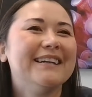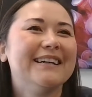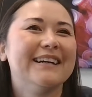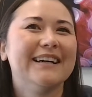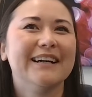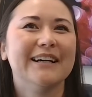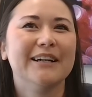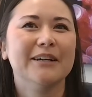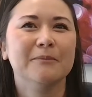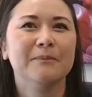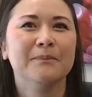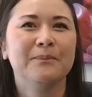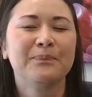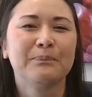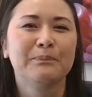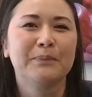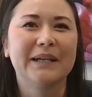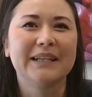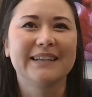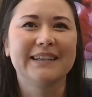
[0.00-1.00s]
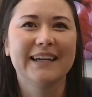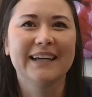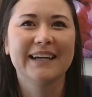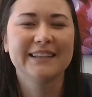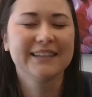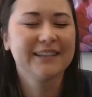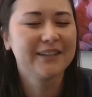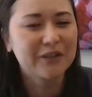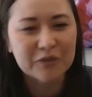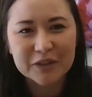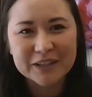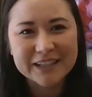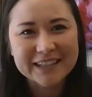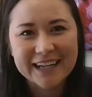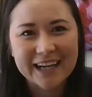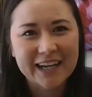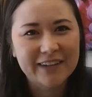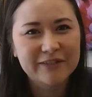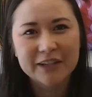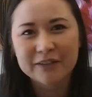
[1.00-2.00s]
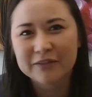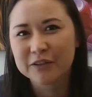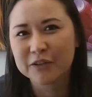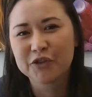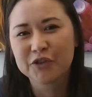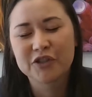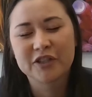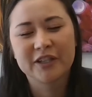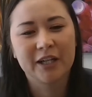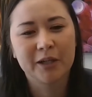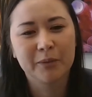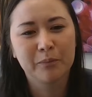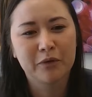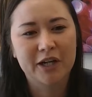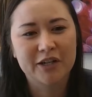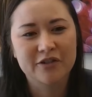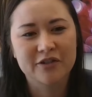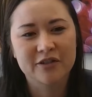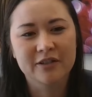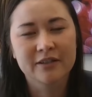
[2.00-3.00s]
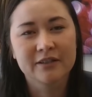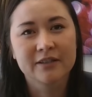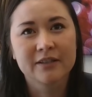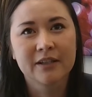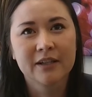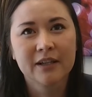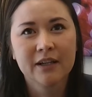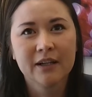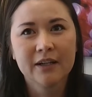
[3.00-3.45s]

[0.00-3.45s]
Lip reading: But they didn't really have evolutionary pressures